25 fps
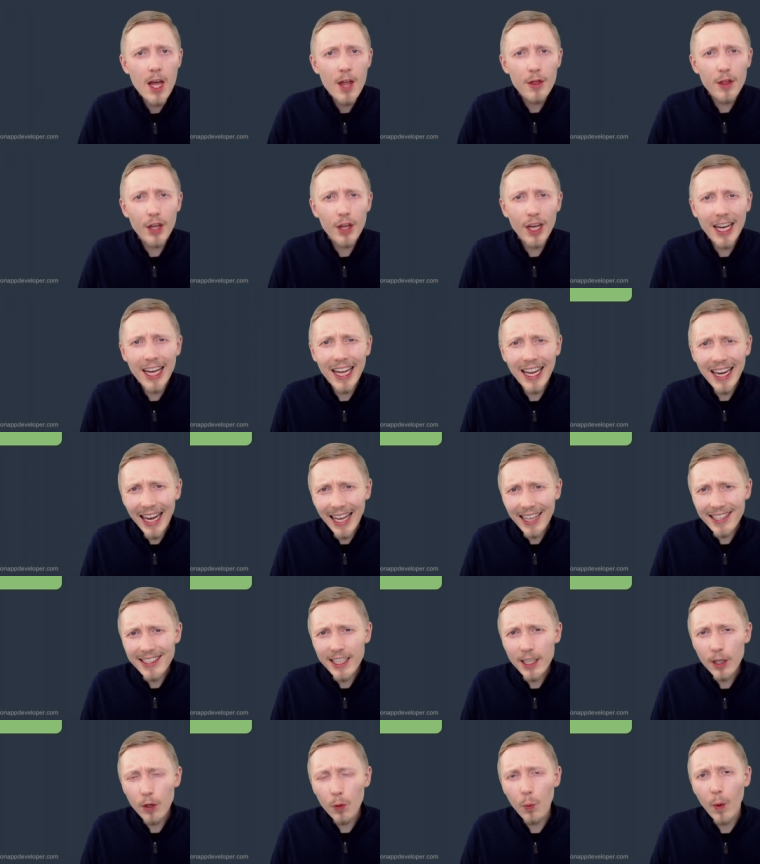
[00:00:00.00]
The
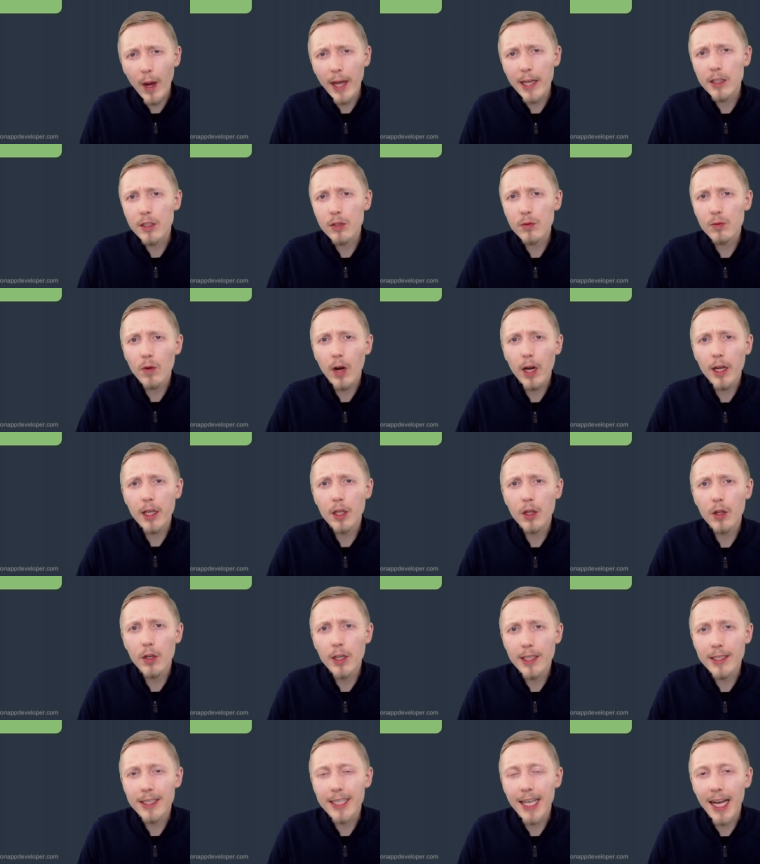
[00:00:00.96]
classic way to write
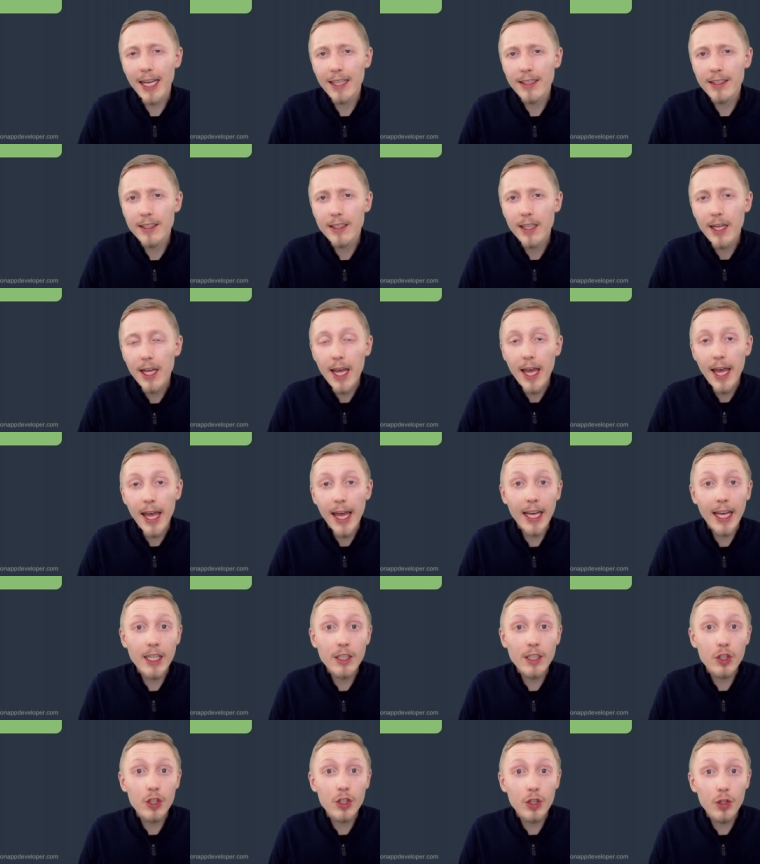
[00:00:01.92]
unit tests
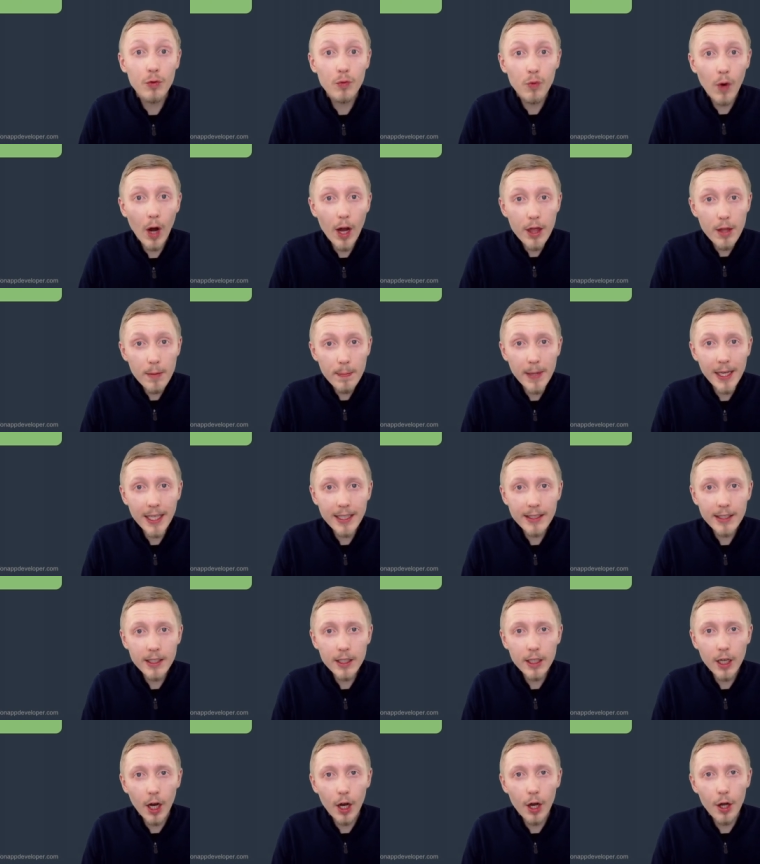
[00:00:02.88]
is you write the piece of
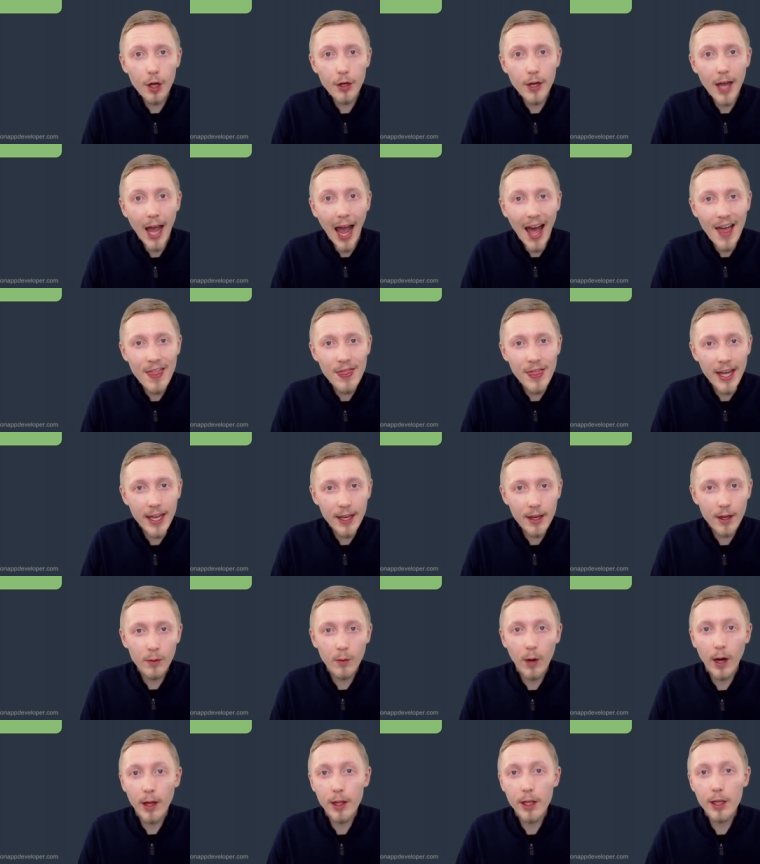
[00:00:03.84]
code and then you
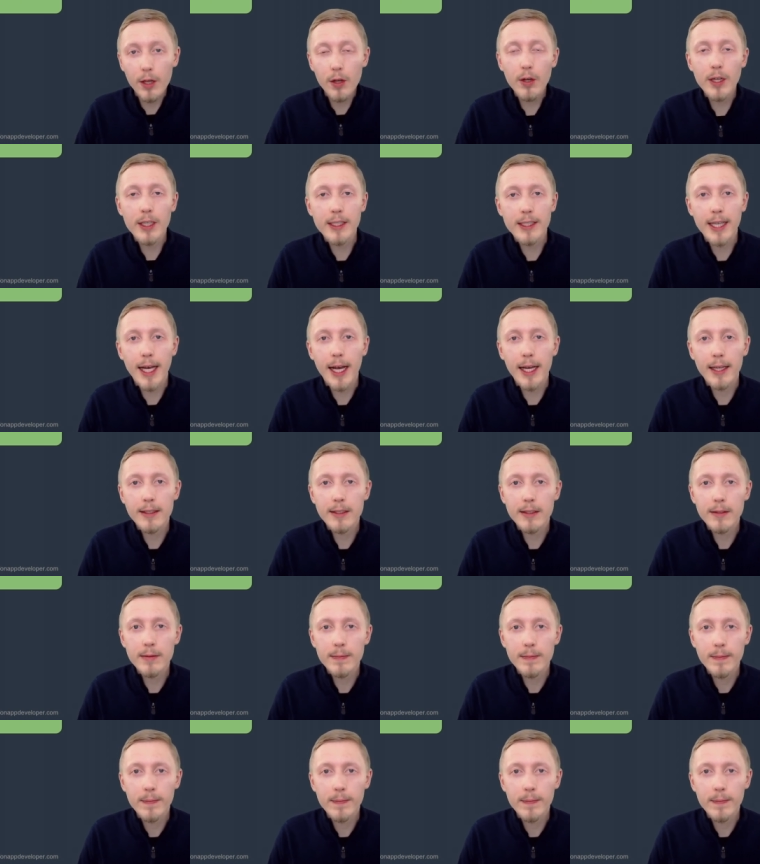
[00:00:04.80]
write the unit test.